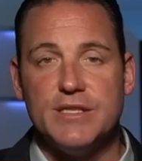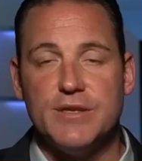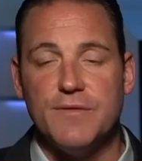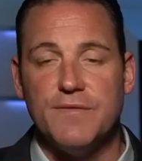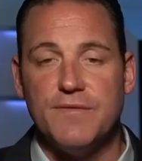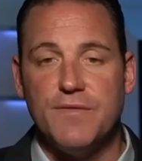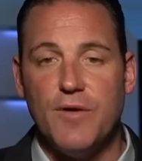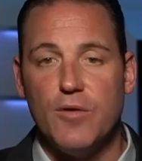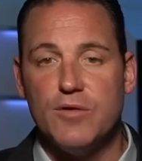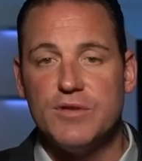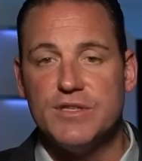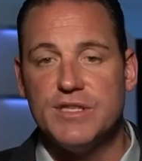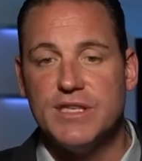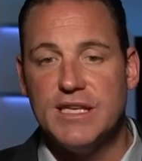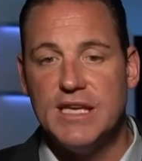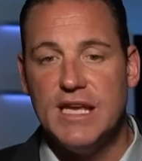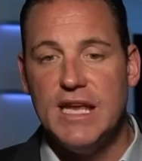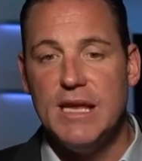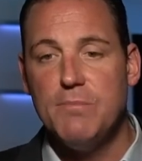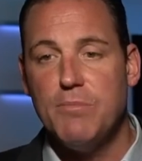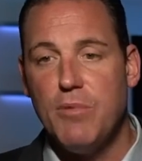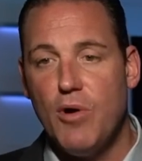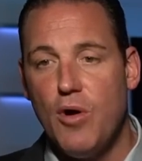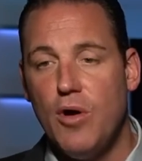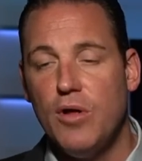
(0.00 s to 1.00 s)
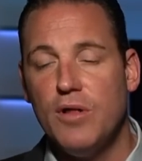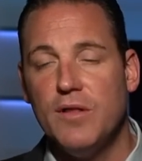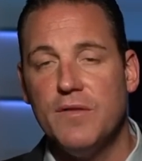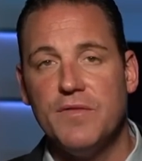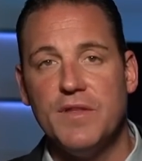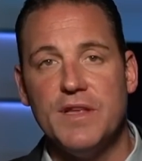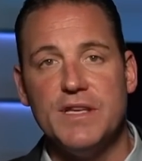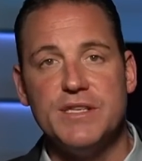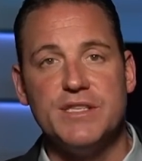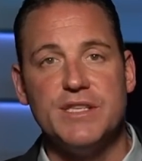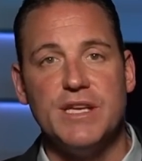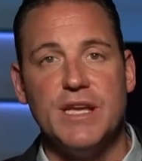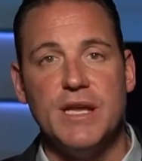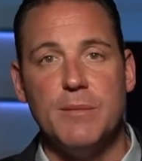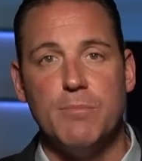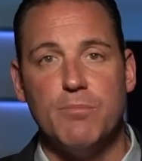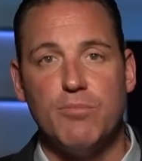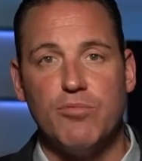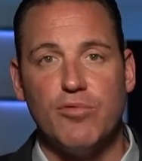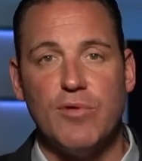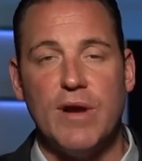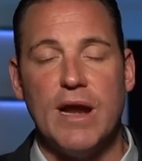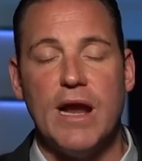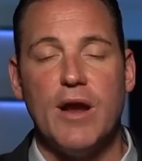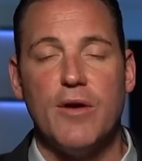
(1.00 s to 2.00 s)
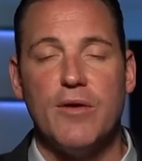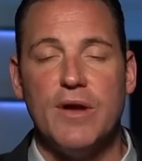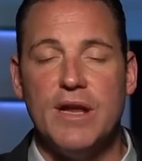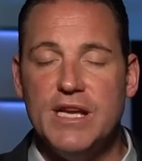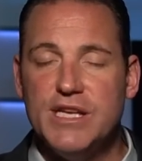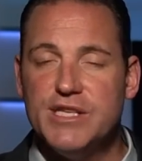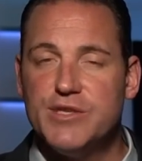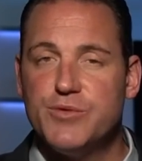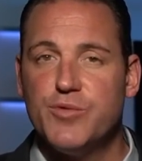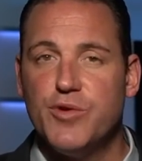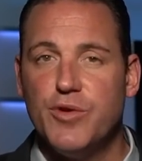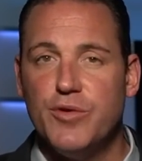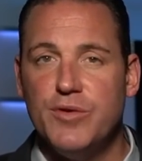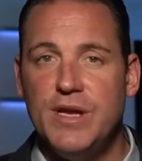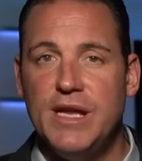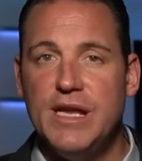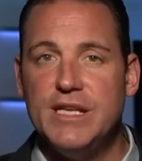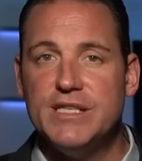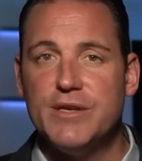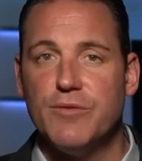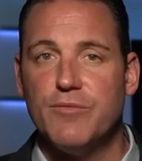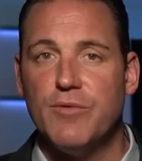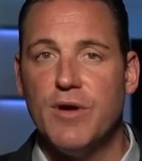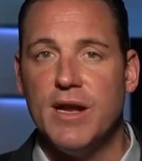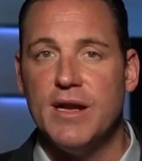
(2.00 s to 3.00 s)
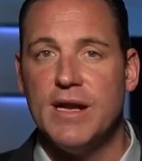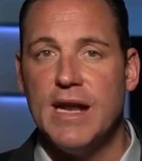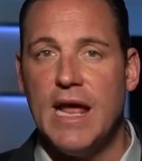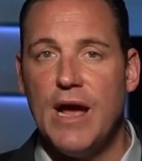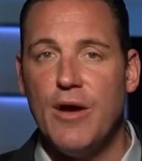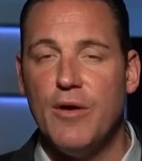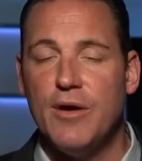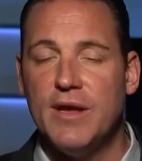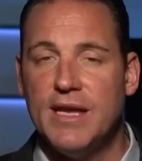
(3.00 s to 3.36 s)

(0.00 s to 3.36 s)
folks, keep all of this in prayer. Israel needs it right now.